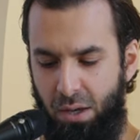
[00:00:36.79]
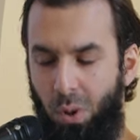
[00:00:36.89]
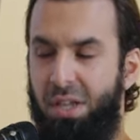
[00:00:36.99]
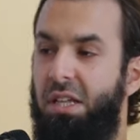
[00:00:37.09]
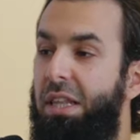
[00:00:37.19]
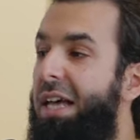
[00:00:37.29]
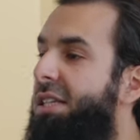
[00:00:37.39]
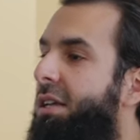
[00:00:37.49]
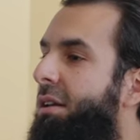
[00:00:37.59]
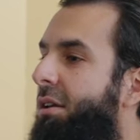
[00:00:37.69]
What is the
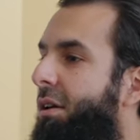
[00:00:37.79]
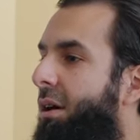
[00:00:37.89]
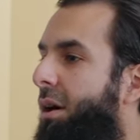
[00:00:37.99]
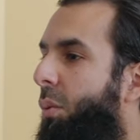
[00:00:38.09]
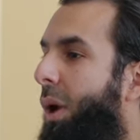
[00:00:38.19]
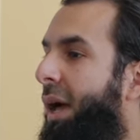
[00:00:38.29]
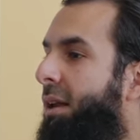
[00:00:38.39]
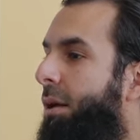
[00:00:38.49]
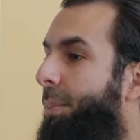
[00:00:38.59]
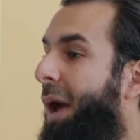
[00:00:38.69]
lesson
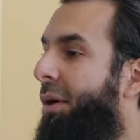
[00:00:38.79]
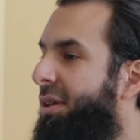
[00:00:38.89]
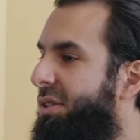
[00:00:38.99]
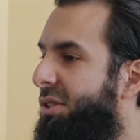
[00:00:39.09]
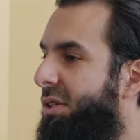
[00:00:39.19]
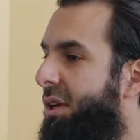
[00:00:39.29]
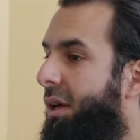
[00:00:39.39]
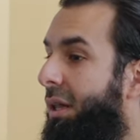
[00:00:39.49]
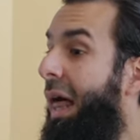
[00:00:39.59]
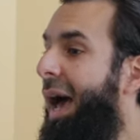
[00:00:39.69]
when parents
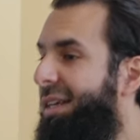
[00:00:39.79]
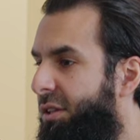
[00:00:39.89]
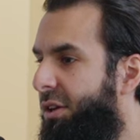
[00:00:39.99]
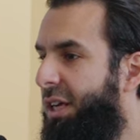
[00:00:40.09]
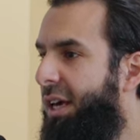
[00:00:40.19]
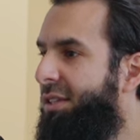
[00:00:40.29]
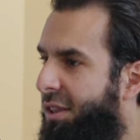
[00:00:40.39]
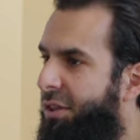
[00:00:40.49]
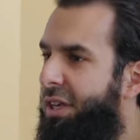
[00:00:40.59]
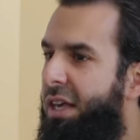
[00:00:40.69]
lie to their kids
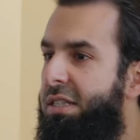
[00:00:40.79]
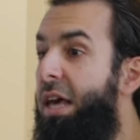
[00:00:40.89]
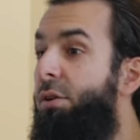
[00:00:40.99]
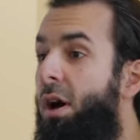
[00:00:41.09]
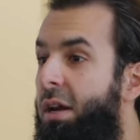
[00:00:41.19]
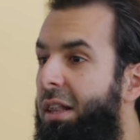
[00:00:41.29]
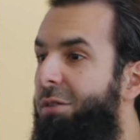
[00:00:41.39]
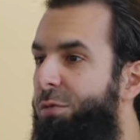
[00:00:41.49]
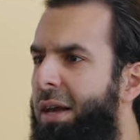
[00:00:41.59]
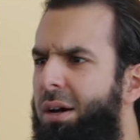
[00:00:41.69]
and their kids later on in
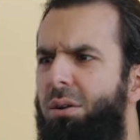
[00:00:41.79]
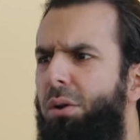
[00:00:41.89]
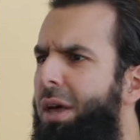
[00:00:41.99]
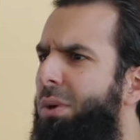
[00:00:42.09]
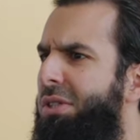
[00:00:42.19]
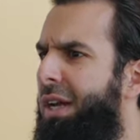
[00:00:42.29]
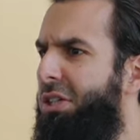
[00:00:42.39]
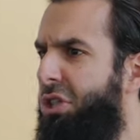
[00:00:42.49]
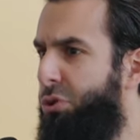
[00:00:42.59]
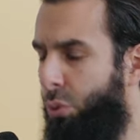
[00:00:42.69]
life find out, oh, that wasn't
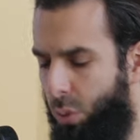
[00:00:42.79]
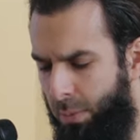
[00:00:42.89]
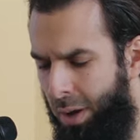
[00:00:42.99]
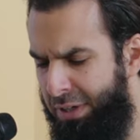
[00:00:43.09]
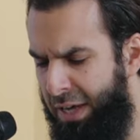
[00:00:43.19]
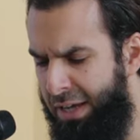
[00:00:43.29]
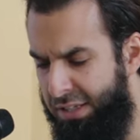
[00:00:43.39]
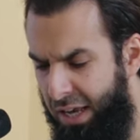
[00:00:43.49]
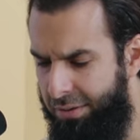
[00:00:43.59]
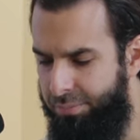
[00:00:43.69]
actually true what mom and dad
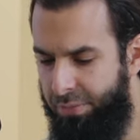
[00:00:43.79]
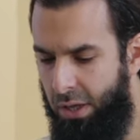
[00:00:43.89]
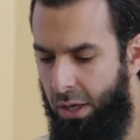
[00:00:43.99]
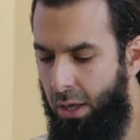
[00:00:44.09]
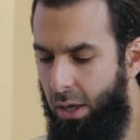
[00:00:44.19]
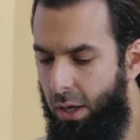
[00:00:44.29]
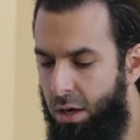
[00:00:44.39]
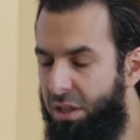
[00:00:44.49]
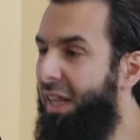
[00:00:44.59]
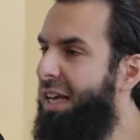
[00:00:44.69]
said?
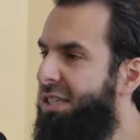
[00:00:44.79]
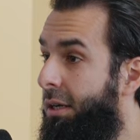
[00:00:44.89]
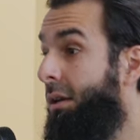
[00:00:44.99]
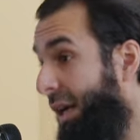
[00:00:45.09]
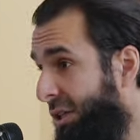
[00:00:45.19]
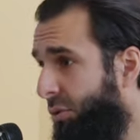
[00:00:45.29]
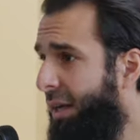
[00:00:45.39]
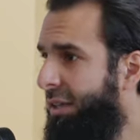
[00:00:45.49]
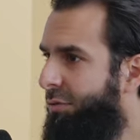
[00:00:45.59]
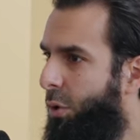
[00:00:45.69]
The lesson,
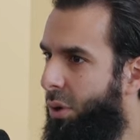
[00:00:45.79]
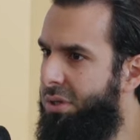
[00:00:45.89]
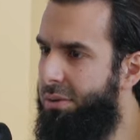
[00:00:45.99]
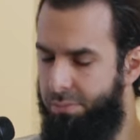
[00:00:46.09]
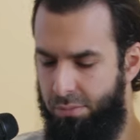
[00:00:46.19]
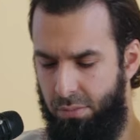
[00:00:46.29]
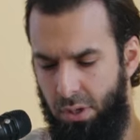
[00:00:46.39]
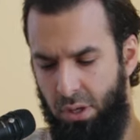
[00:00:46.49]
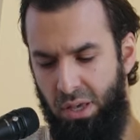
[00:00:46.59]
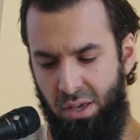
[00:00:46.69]
indirectly of course,
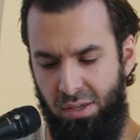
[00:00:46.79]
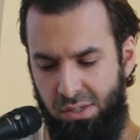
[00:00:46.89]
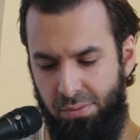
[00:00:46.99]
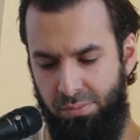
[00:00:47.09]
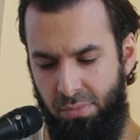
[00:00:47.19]
is